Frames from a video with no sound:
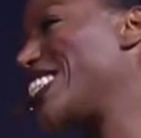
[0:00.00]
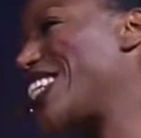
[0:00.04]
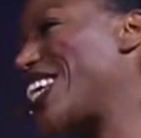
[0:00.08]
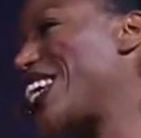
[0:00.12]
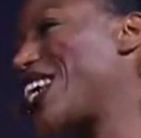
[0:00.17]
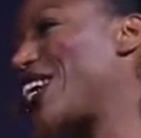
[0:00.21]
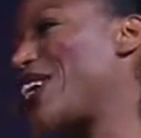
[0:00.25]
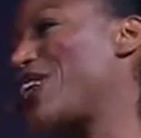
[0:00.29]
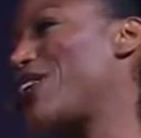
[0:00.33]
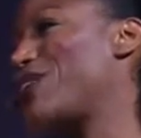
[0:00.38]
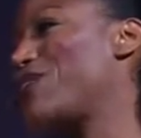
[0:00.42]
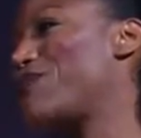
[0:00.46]

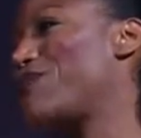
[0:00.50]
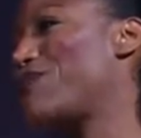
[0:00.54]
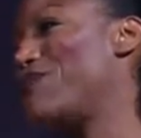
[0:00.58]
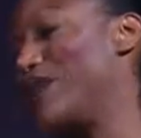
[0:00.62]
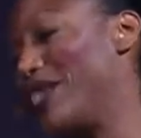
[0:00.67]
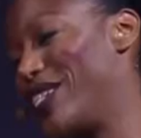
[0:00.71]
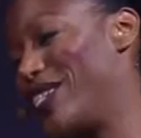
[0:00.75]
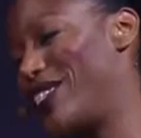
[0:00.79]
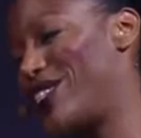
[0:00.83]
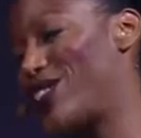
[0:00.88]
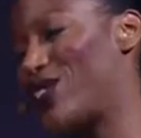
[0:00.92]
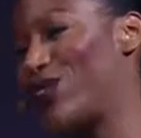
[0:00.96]
day,
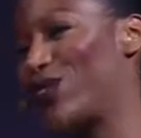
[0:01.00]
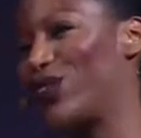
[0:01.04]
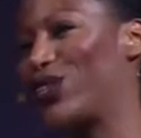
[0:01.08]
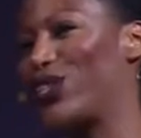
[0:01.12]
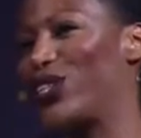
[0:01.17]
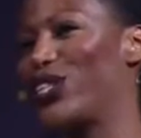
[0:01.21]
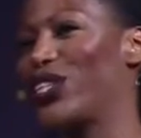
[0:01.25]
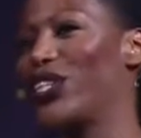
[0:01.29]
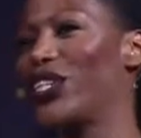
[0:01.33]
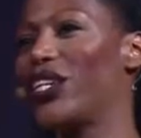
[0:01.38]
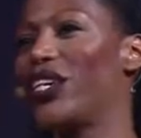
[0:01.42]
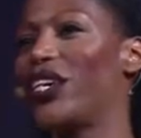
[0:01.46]

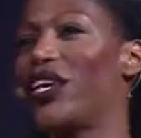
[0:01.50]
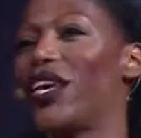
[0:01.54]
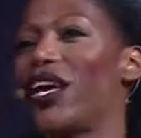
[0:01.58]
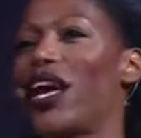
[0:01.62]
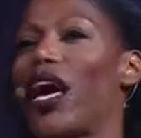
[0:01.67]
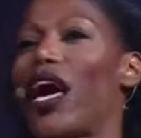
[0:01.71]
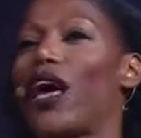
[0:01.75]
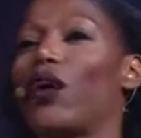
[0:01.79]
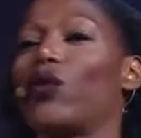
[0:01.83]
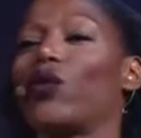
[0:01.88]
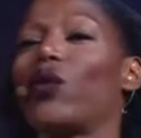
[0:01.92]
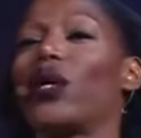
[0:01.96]
mid-tour,
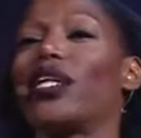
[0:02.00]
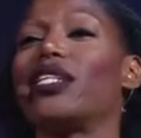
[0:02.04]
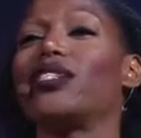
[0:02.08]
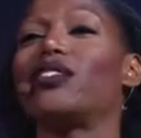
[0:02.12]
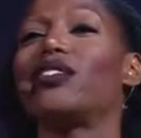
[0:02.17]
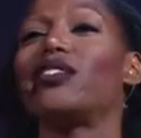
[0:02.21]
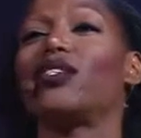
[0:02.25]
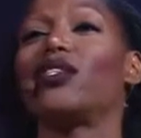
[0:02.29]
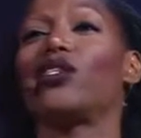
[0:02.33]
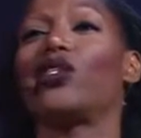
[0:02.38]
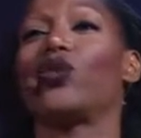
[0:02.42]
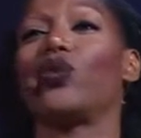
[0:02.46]
I went
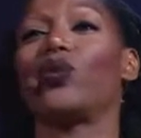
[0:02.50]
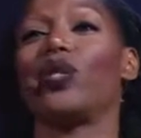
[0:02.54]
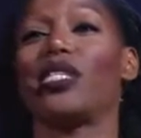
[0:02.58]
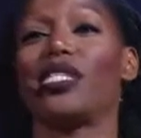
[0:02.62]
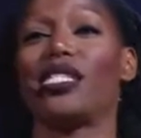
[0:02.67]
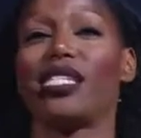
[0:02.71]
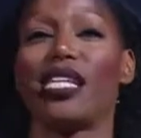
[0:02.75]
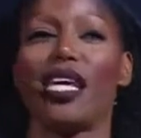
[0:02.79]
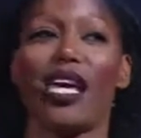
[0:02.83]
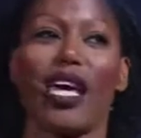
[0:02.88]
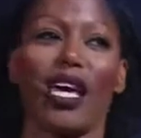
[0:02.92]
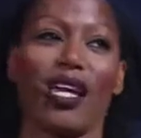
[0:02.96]
to
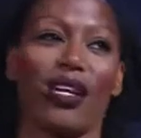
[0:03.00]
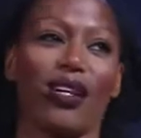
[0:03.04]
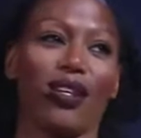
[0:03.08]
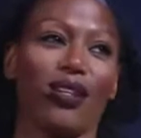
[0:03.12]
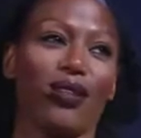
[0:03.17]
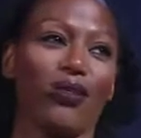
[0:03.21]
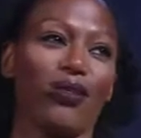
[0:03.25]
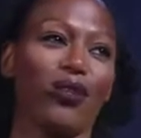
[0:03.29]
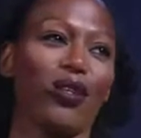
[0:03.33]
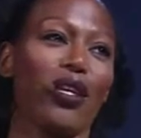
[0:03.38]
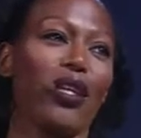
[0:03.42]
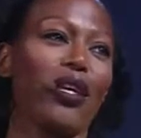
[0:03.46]

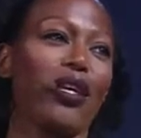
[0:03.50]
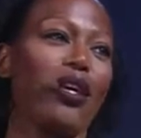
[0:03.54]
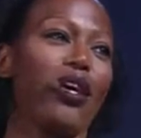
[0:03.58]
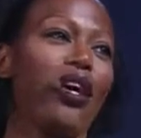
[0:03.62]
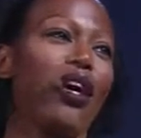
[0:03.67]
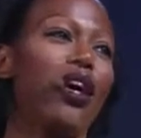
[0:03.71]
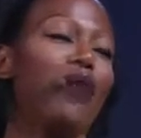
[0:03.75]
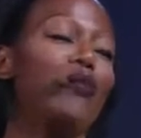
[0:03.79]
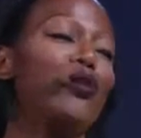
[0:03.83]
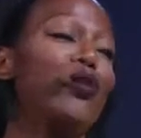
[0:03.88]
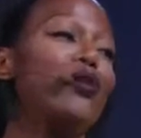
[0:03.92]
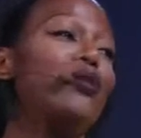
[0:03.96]
Louisiana,
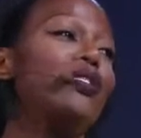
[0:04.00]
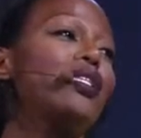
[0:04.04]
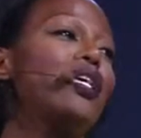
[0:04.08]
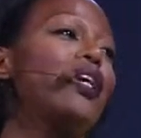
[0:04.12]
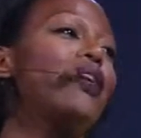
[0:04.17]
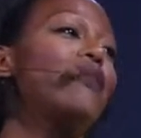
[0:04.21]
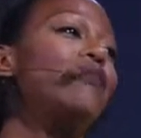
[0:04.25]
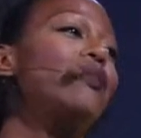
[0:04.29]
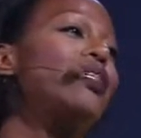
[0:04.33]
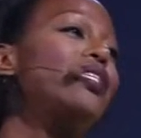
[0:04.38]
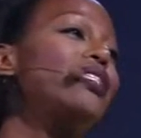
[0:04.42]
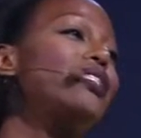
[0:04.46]
a
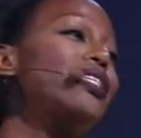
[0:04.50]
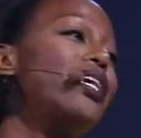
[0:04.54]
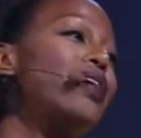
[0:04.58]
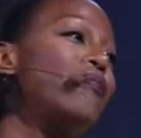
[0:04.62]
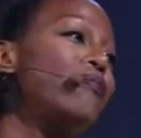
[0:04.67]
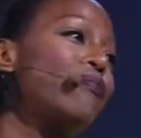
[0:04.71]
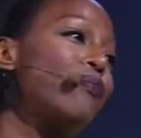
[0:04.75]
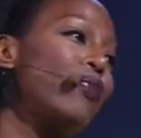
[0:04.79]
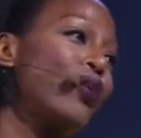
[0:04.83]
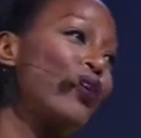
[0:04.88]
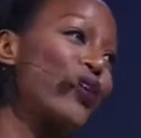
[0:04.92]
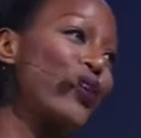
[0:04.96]
museum in
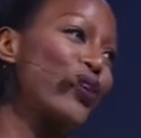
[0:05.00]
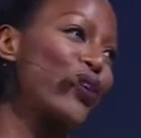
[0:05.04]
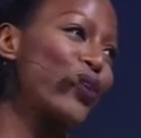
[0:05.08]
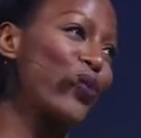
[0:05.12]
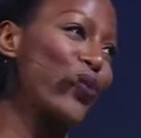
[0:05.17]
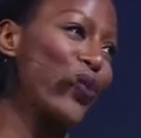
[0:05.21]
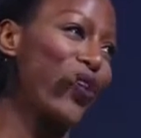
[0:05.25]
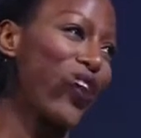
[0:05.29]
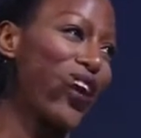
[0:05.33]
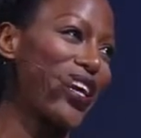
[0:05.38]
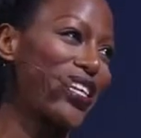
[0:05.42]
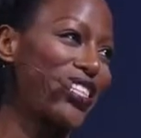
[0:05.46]
Denmark
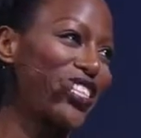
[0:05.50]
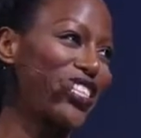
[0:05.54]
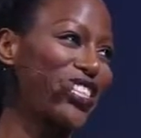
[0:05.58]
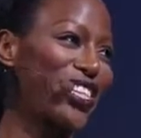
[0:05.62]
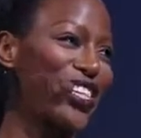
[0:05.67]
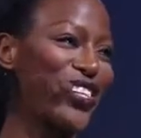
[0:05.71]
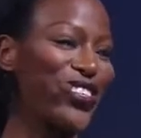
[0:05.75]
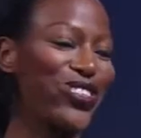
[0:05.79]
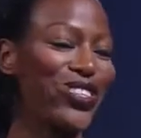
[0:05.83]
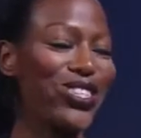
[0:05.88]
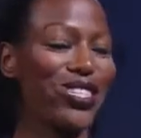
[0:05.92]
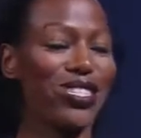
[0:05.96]
where I
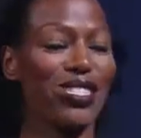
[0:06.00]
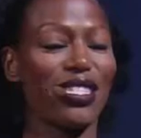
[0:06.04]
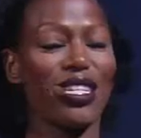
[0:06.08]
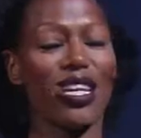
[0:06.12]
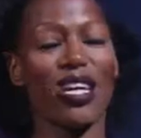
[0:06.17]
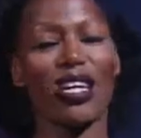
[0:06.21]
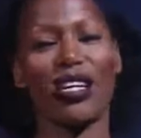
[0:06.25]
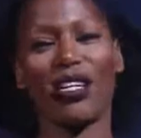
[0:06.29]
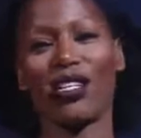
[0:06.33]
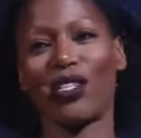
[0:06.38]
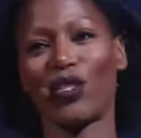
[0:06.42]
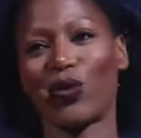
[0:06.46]
shared the
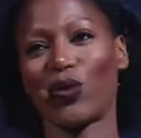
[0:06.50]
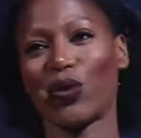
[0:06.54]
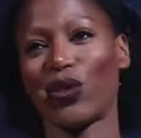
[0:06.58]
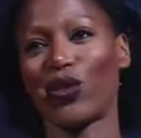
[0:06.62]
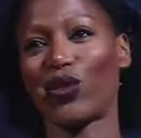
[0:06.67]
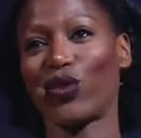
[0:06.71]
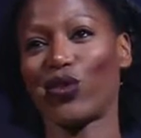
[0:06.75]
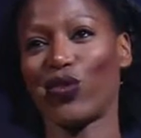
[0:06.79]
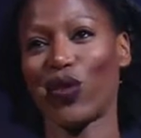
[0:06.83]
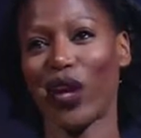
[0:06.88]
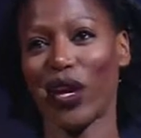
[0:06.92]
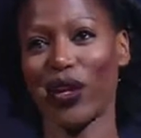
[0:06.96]
stage with
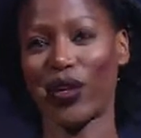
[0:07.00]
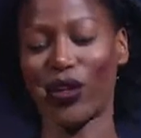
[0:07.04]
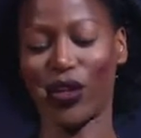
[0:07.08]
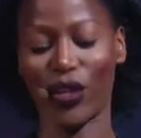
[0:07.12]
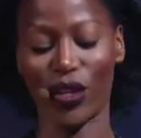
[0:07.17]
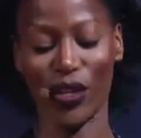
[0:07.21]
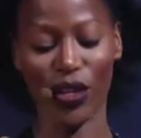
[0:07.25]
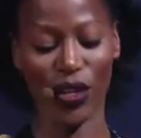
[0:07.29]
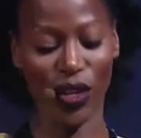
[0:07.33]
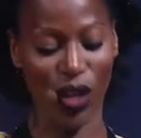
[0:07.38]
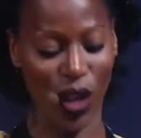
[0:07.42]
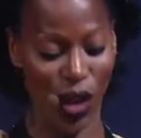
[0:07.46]
the
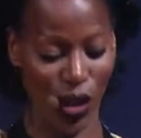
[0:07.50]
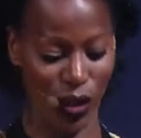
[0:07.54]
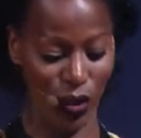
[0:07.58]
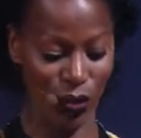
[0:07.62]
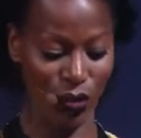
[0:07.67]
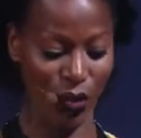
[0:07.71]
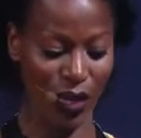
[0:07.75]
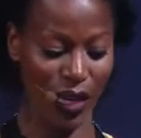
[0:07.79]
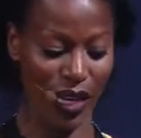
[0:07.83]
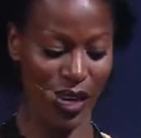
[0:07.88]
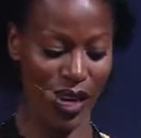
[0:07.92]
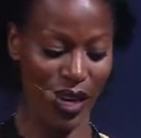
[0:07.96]
writer Colin
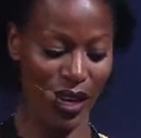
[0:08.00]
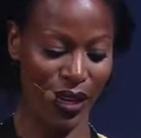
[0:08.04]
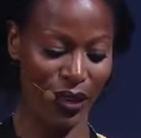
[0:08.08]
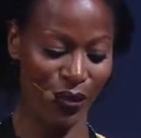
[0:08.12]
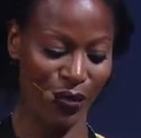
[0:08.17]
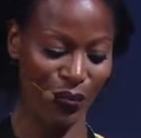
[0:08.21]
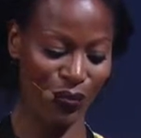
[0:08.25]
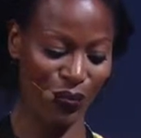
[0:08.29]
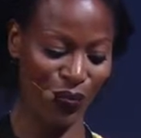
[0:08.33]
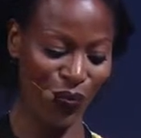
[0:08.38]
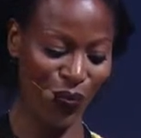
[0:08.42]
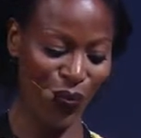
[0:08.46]
McCann.
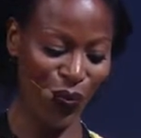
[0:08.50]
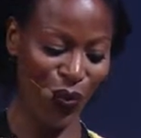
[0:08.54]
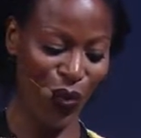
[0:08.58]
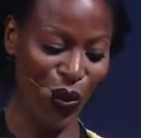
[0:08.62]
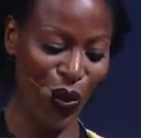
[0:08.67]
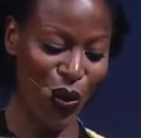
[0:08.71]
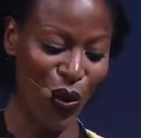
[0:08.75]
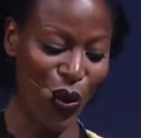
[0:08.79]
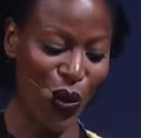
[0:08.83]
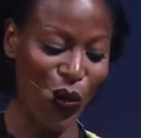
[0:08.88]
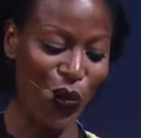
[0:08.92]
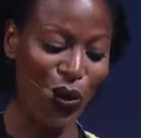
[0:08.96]

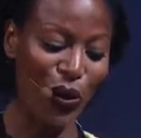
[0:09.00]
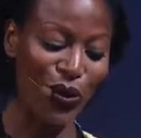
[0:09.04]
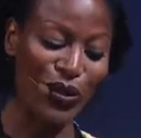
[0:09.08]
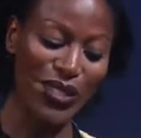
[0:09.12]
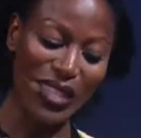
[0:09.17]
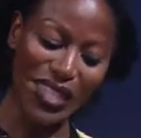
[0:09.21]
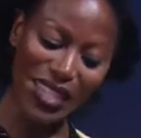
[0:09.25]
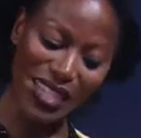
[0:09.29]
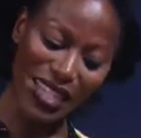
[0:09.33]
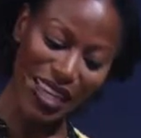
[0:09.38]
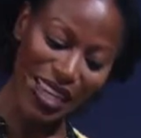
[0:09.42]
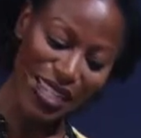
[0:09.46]
We were
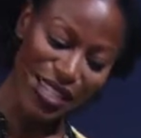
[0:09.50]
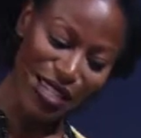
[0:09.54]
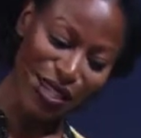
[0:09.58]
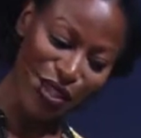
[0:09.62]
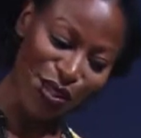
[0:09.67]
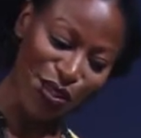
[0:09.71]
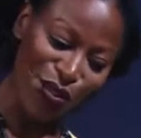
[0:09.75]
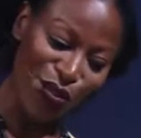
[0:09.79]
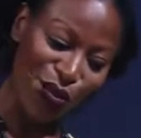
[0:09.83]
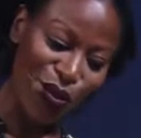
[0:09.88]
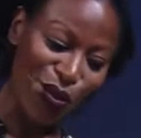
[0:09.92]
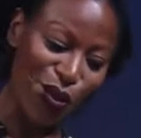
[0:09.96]
discussing
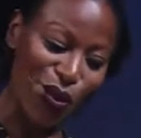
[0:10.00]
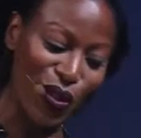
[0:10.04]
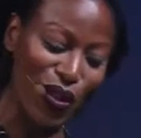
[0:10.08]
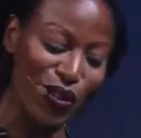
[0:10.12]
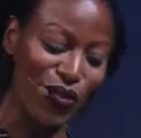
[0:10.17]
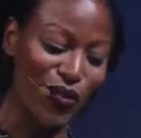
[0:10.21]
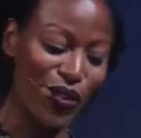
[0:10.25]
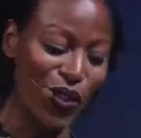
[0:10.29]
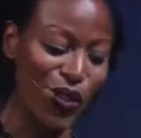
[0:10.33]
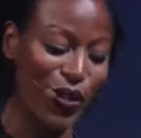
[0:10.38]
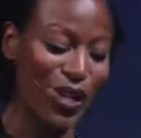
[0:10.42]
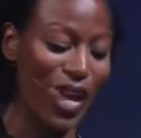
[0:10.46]
the role
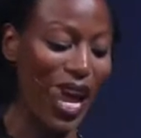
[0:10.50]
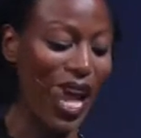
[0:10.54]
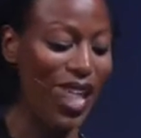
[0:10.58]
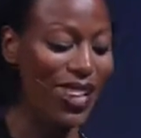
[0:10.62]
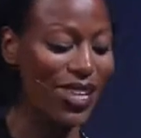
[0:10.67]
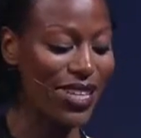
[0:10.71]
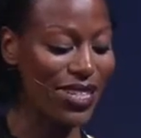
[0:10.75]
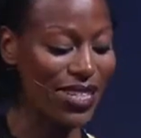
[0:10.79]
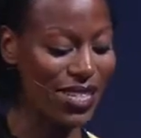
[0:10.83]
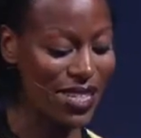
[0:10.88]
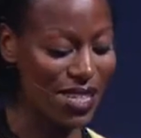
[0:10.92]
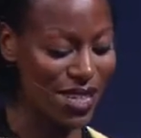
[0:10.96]
of
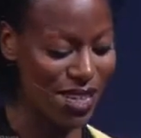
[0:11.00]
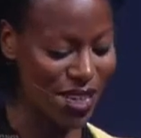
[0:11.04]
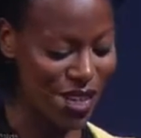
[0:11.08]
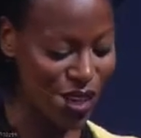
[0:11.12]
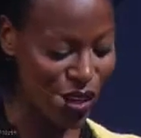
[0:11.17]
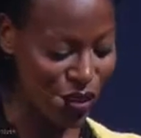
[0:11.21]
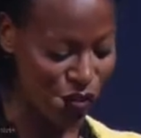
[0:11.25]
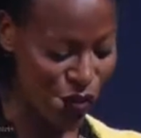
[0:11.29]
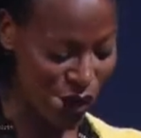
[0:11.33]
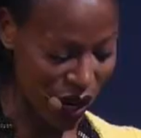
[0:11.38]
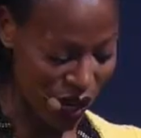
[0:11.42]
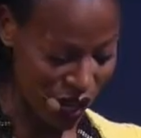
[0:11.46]
locality
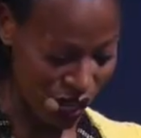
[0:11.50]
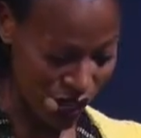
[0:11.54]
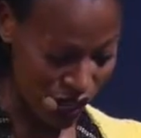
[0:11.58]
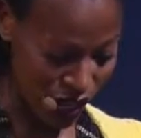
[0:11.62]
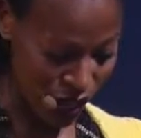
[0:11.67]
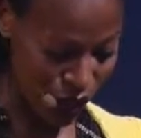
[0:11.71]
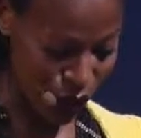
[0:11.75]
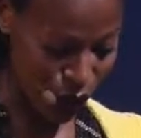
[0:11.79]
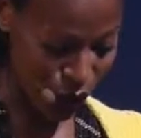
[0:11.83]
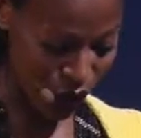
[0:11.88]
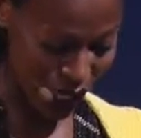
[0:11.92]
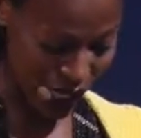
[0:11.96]
in
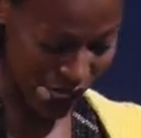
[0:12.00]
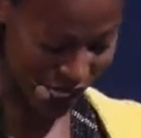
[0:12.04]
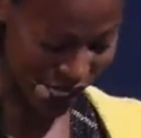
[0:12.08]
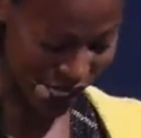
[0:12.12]
writing when